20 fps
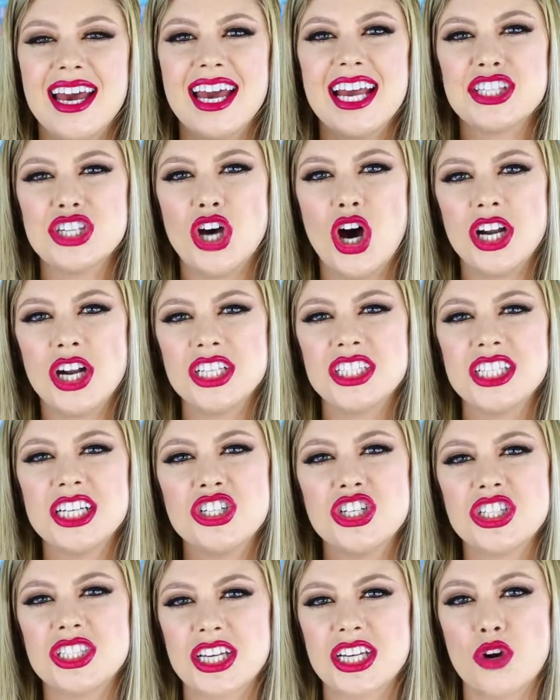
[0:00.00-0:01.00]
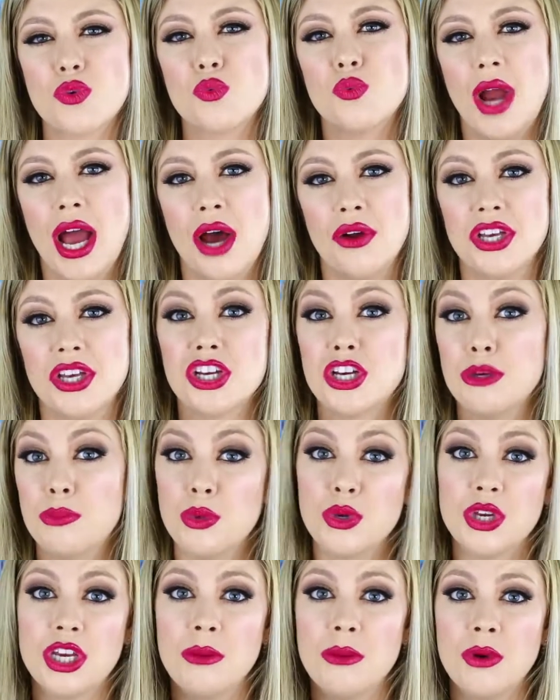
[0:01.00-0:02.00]
It's honestly just like a rounded
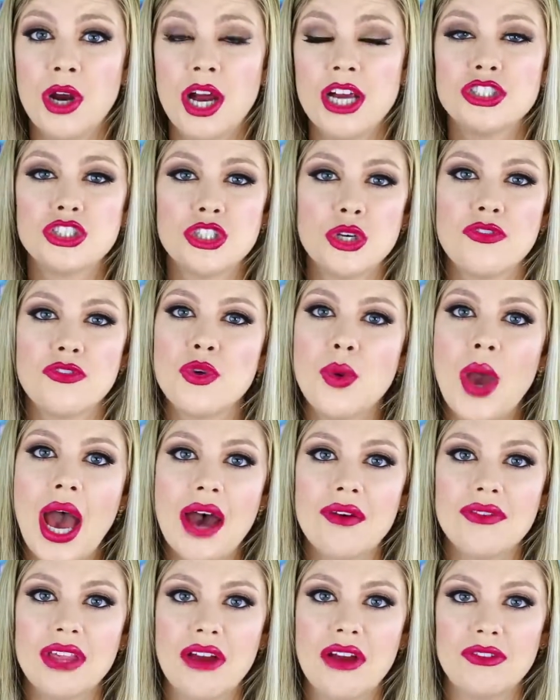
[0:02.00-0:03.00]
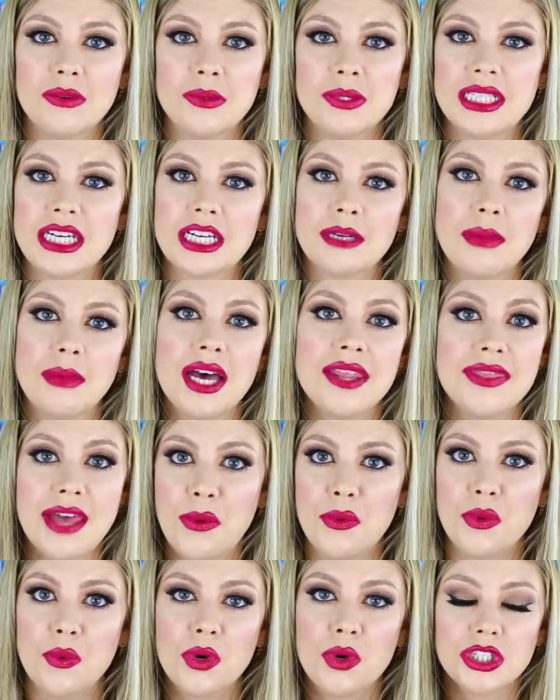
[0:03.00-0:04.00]
kabuki brush, so if you have that from Sigma,
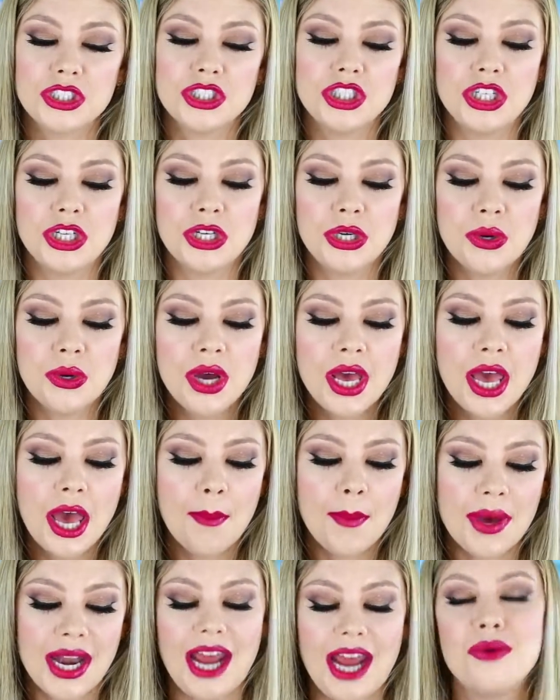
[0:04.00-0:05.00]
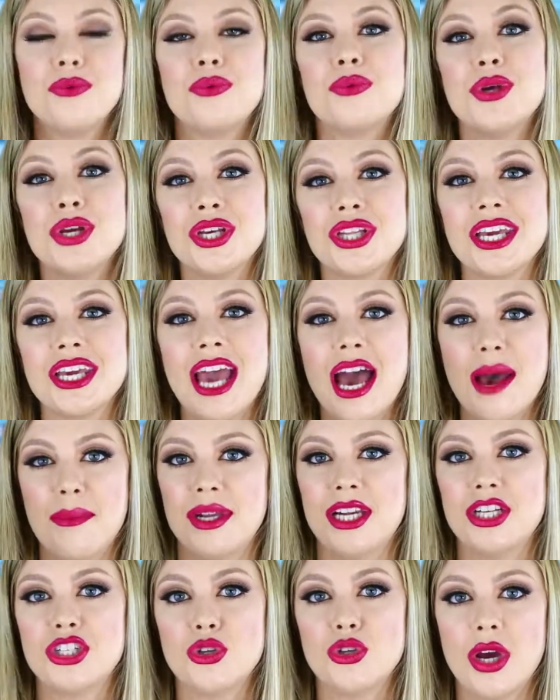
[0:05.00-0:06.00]
that would work too. But I really have
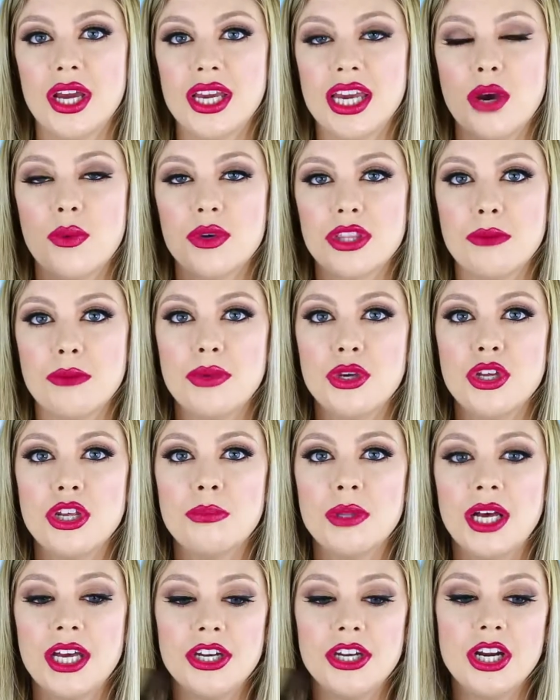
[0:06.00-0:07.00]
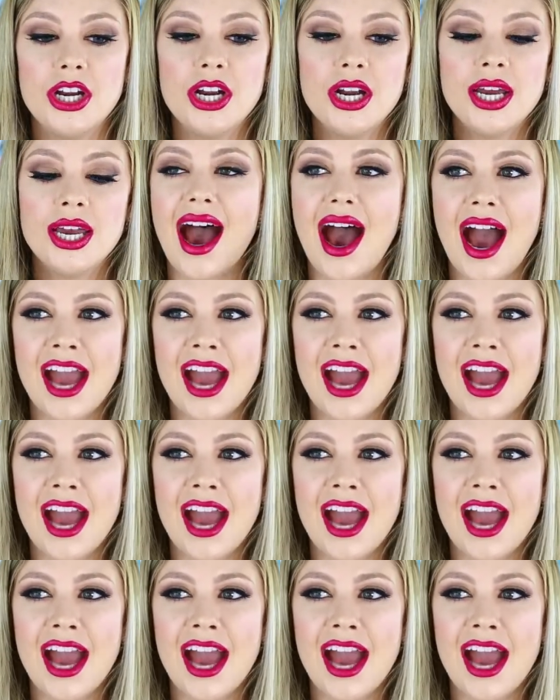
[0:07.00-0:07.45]
been enjoying it with a beauty blender.